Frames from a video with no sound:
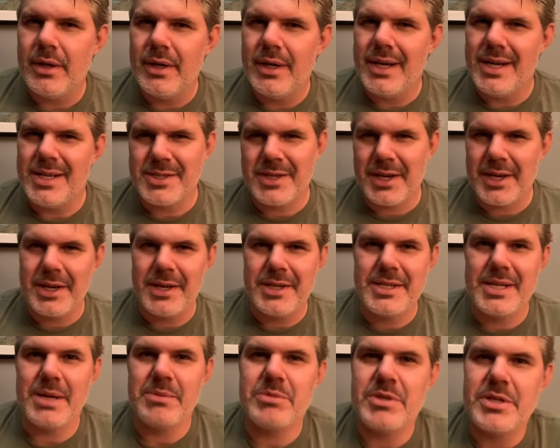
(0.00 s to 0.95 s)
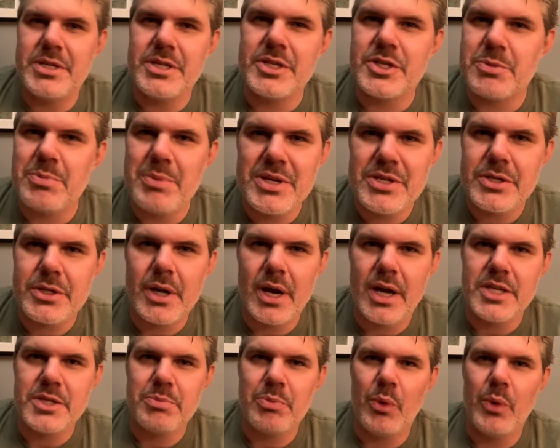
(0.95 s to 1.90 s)
It's like an attempt to dismiss
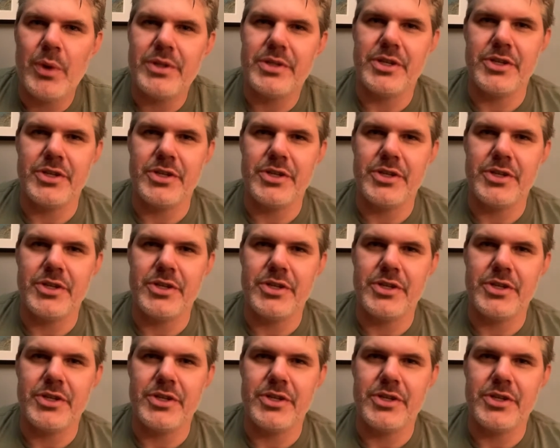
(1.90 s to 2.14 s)
God's point,